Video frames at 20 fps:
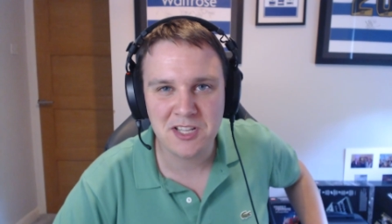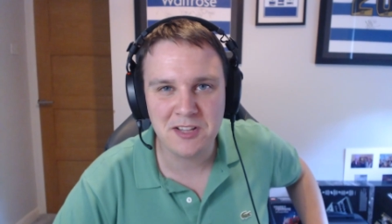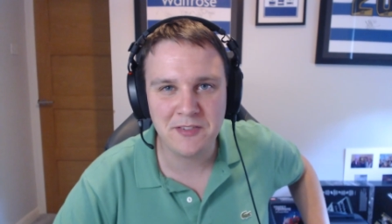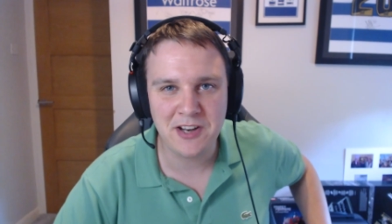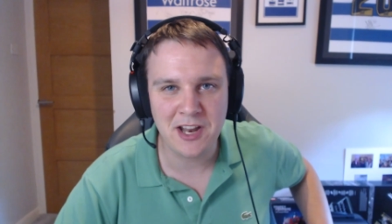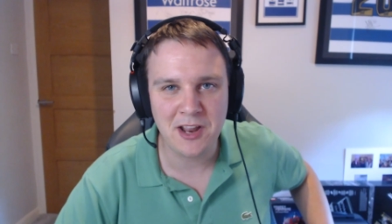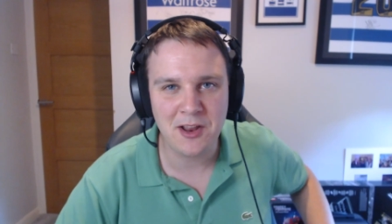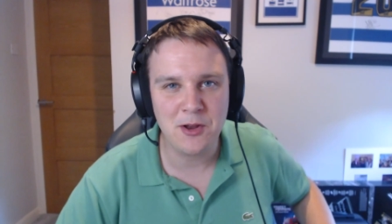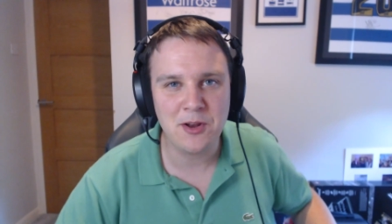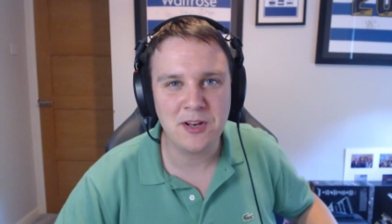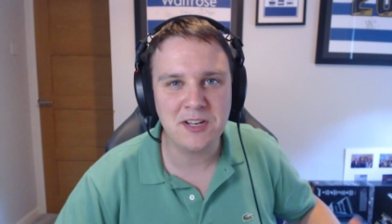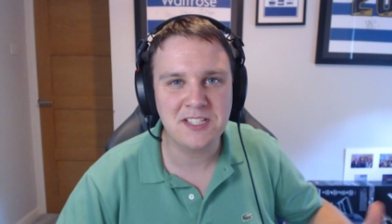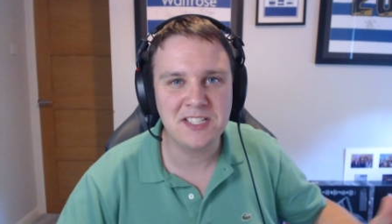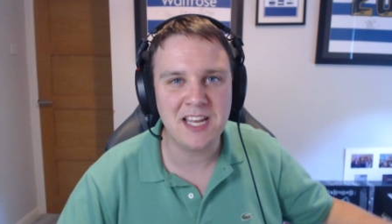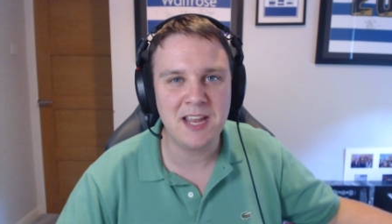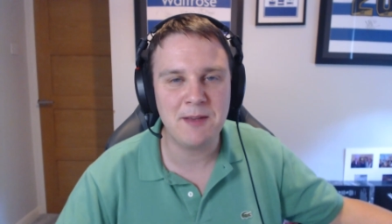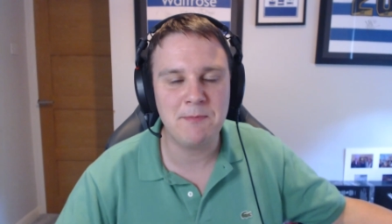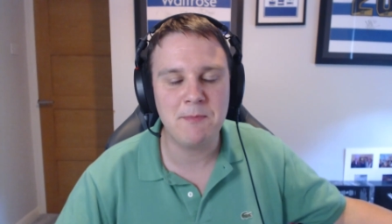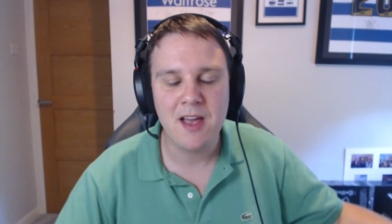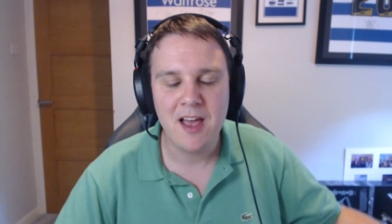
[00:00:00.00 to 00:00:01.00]
the video, you can
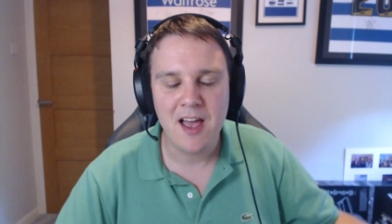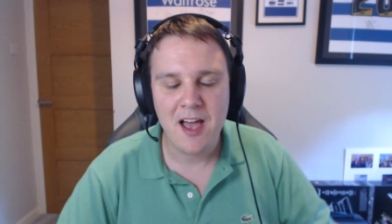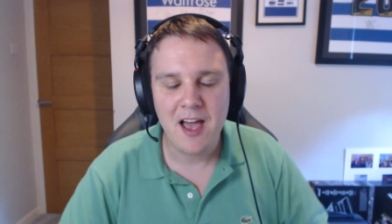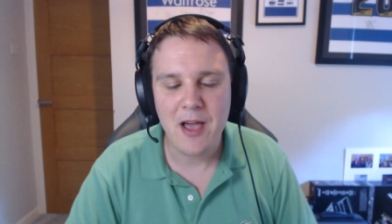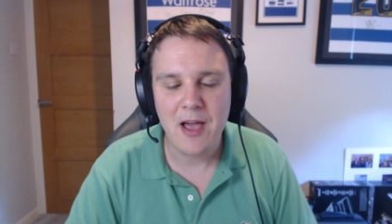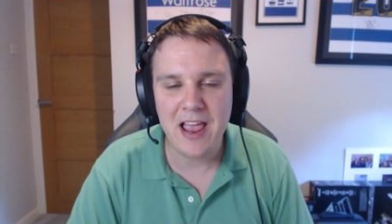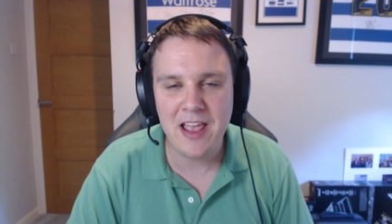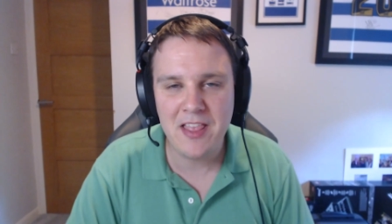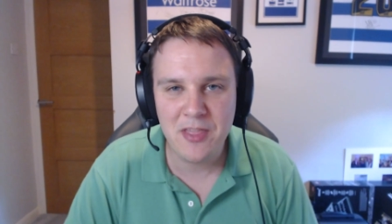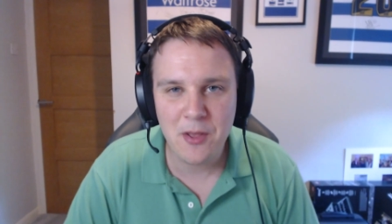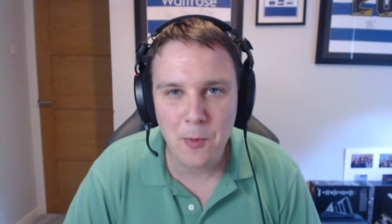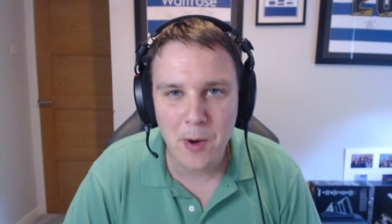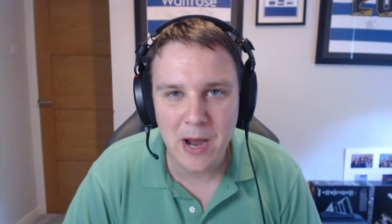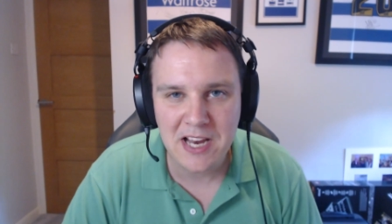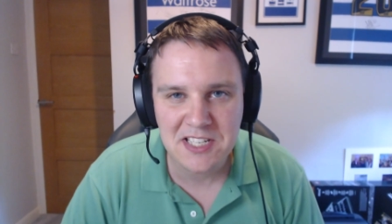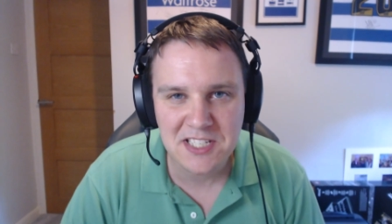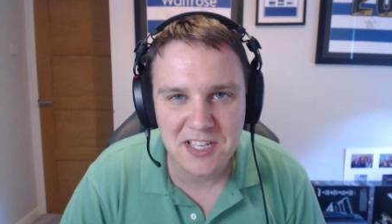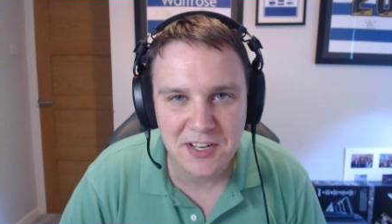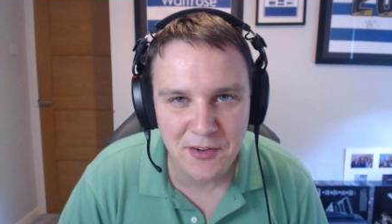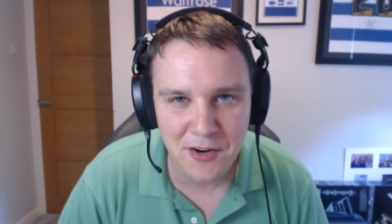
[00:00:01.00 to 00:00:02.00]
see him in the
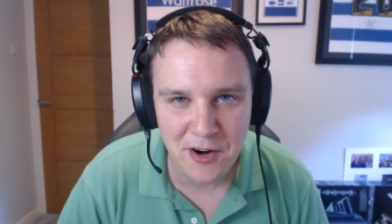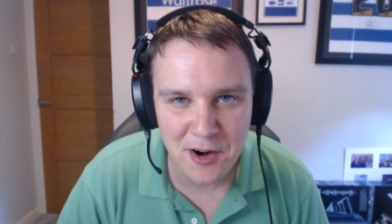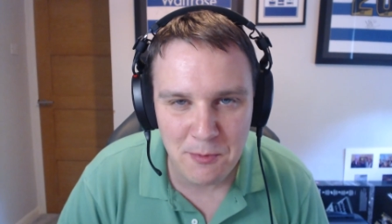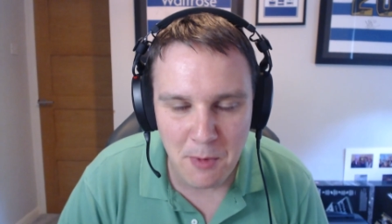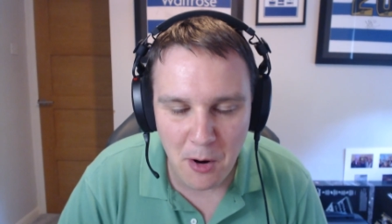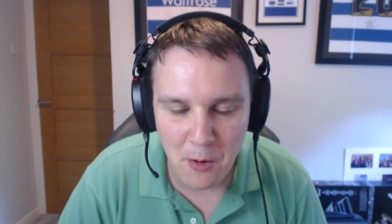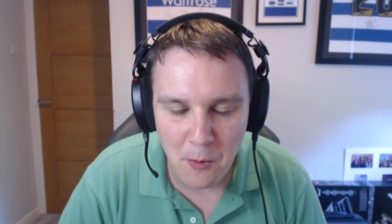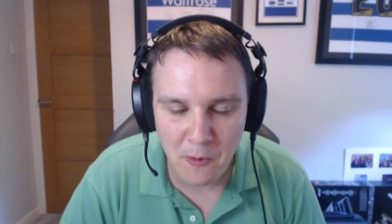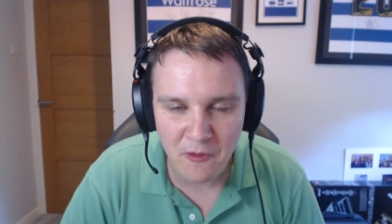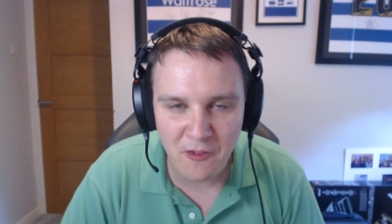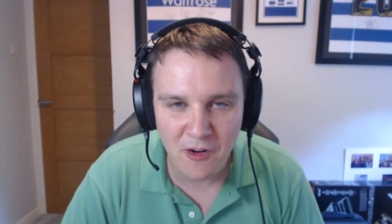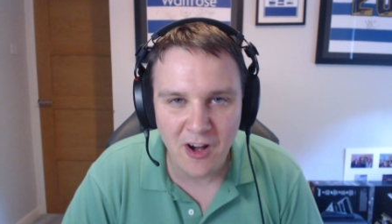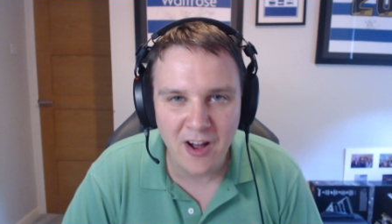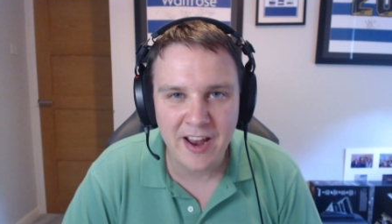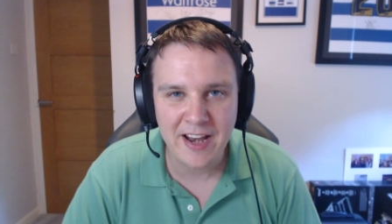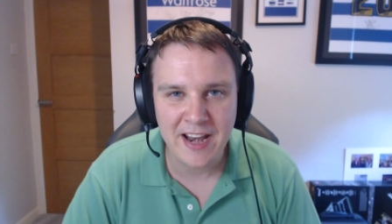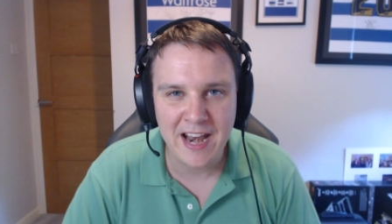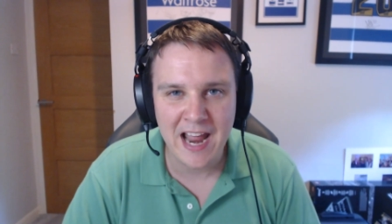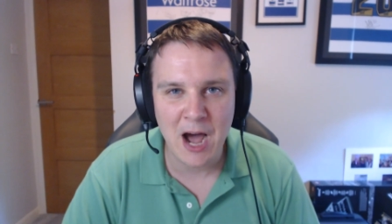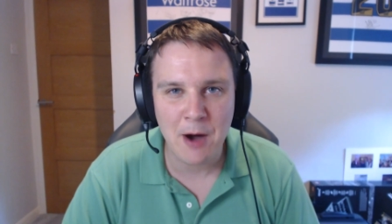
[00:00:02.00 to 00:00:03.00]
waiting room
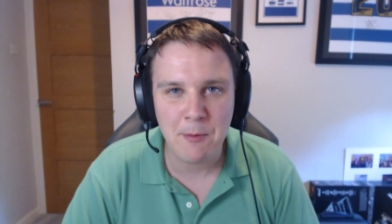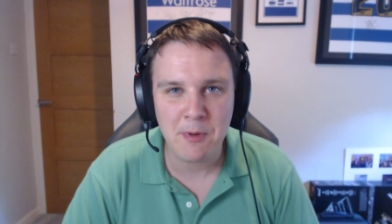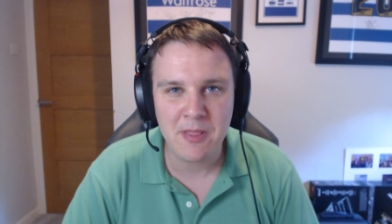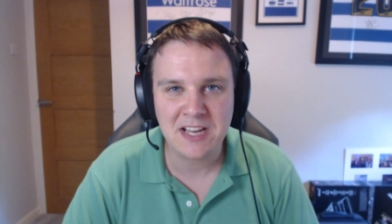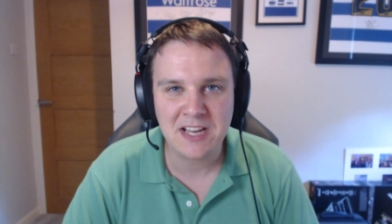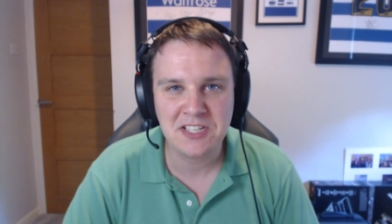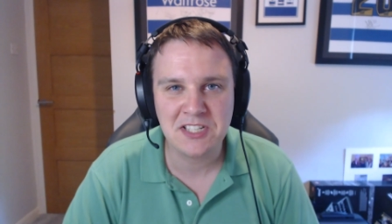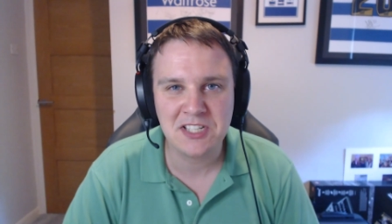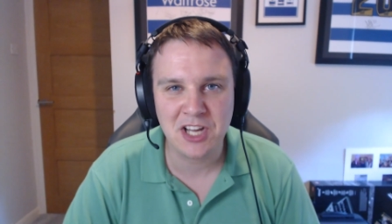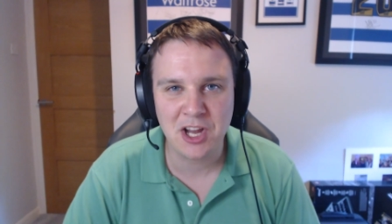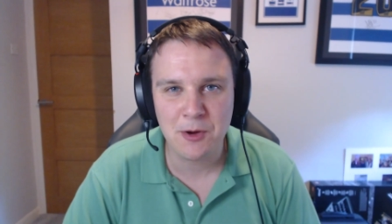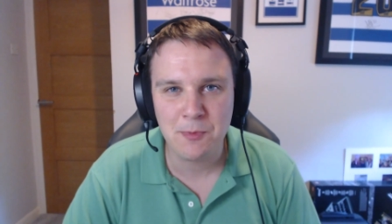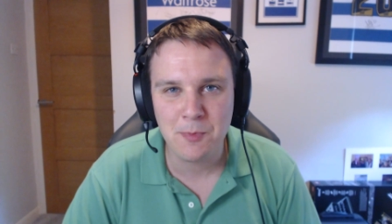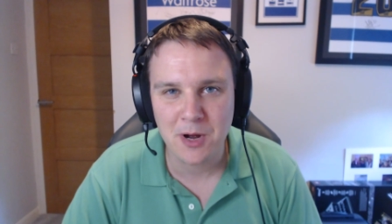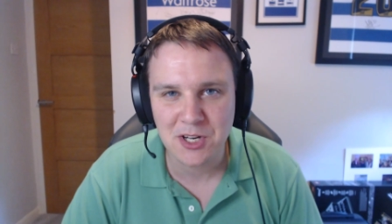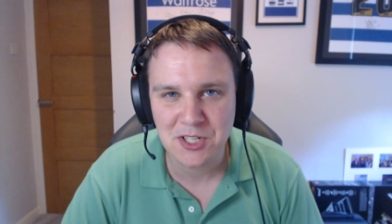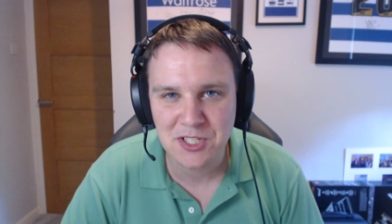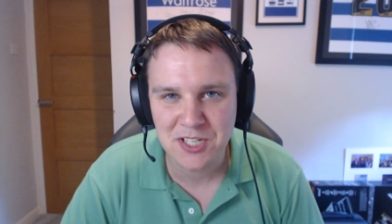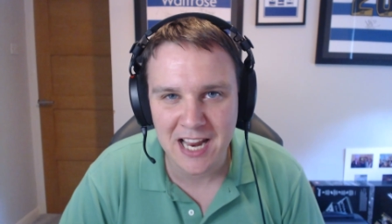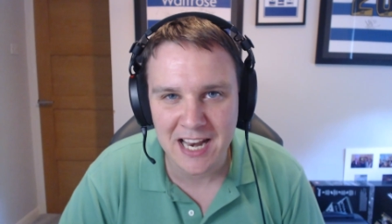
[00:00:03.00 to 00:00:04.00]
right now, but there's so
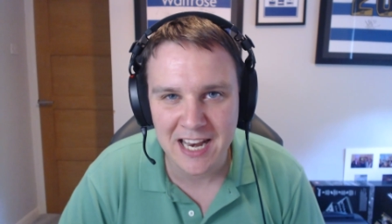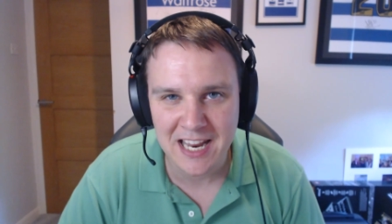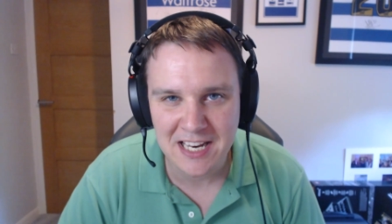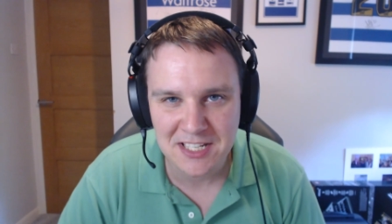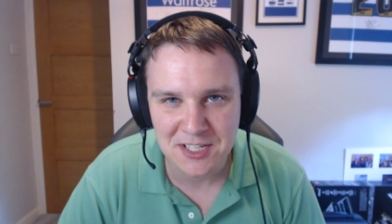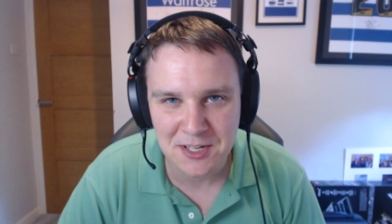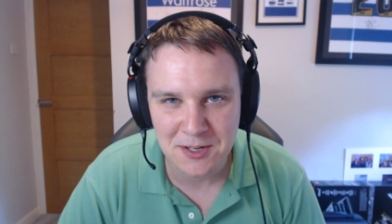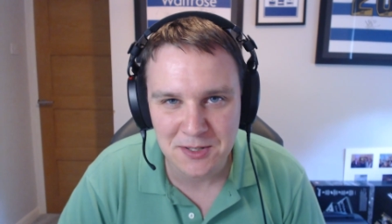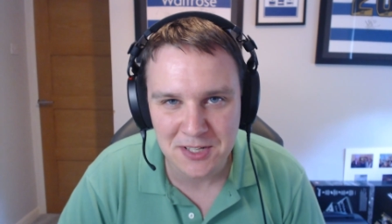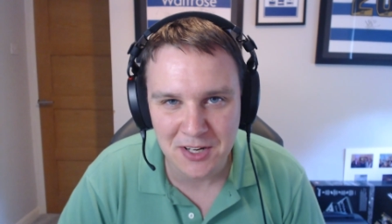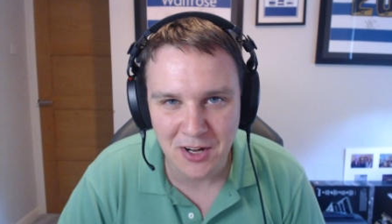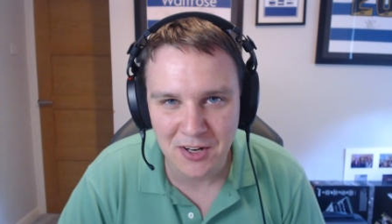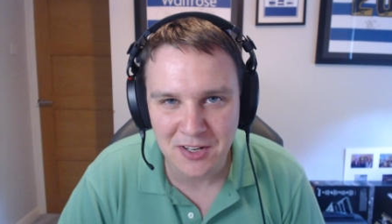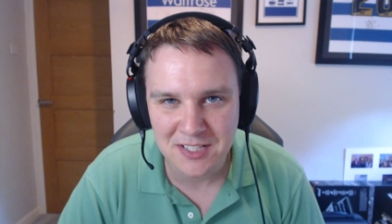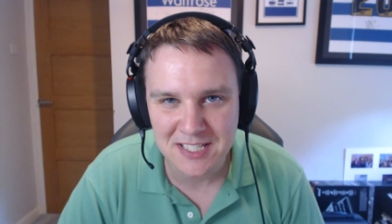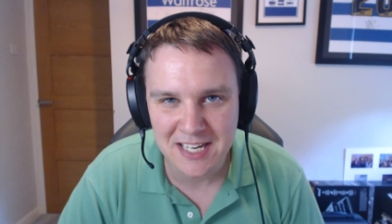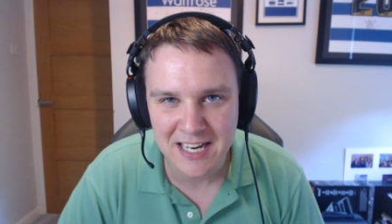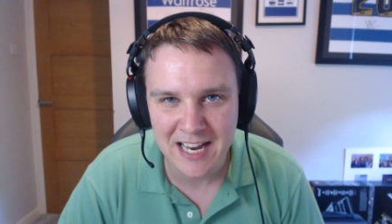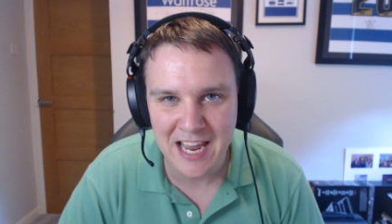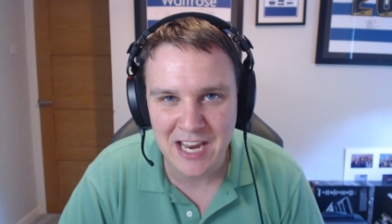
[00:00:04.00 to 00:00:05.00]
much to get into
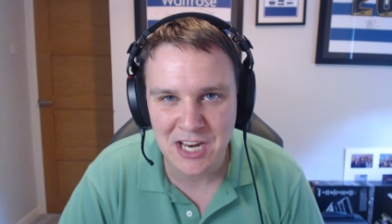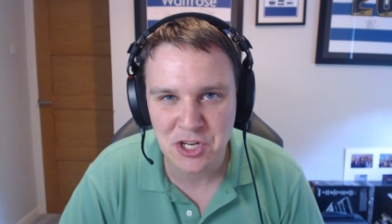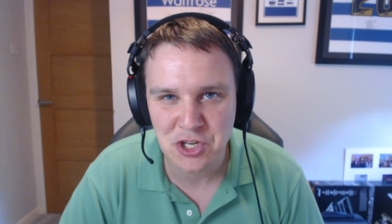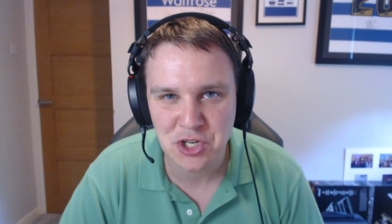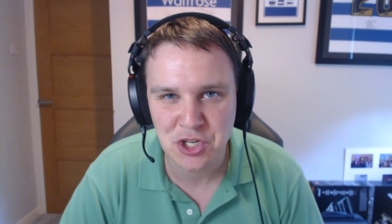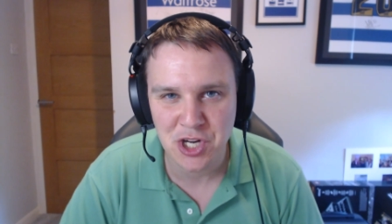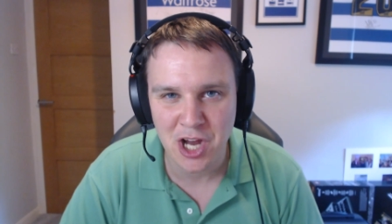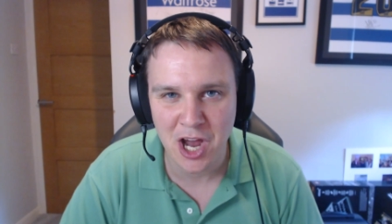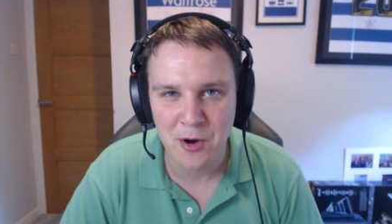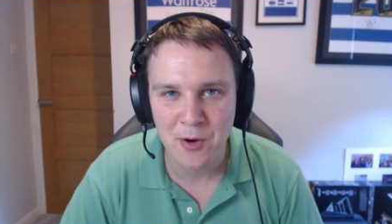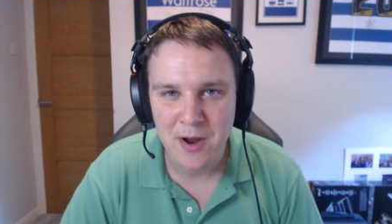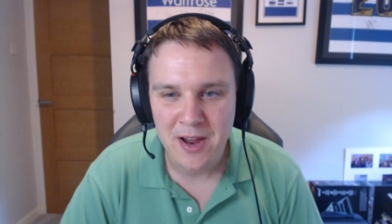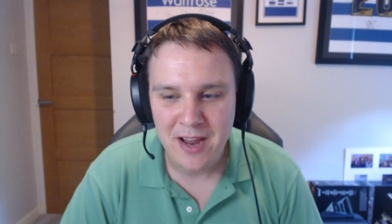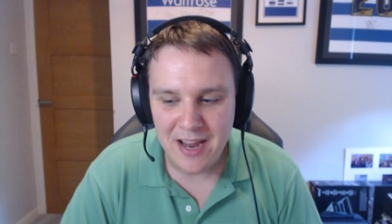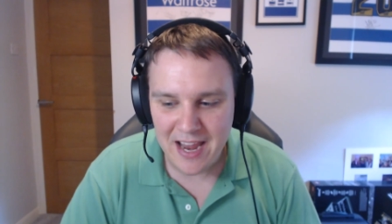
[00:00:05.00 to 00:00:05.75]
on today's show.